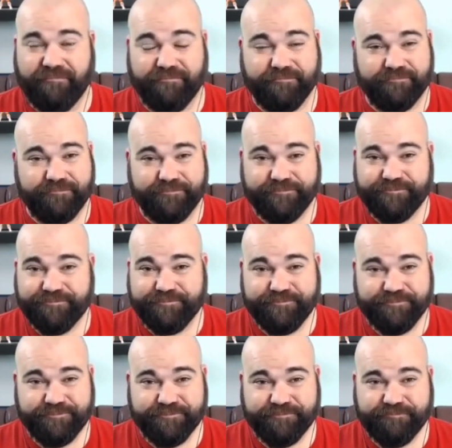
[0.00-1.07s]

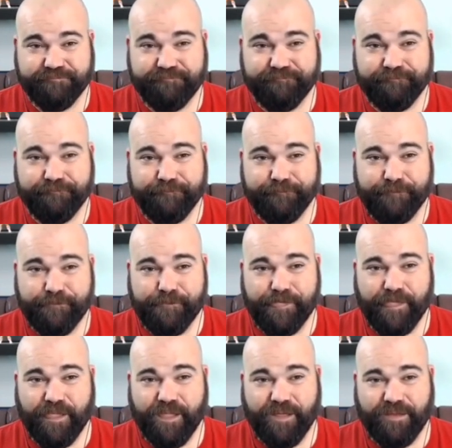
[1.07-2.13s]

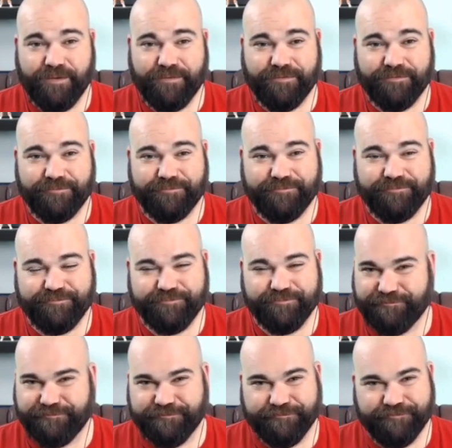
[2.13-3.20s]

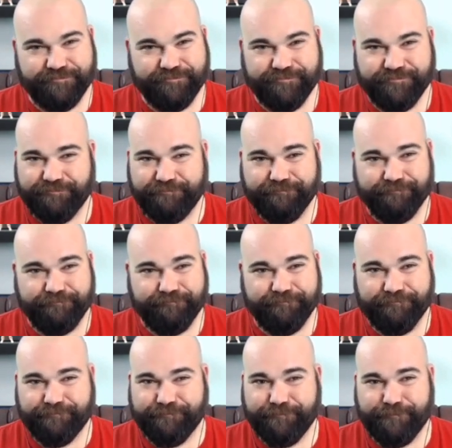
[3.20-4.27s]

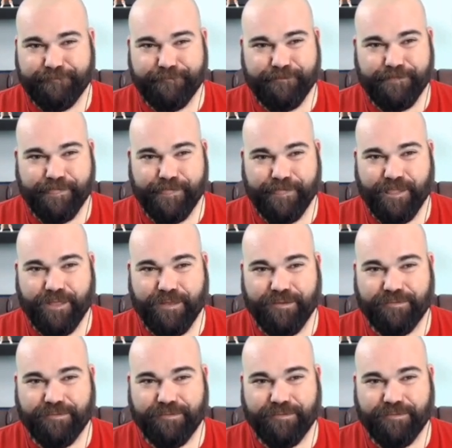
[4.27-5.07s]
The person shown says nothing.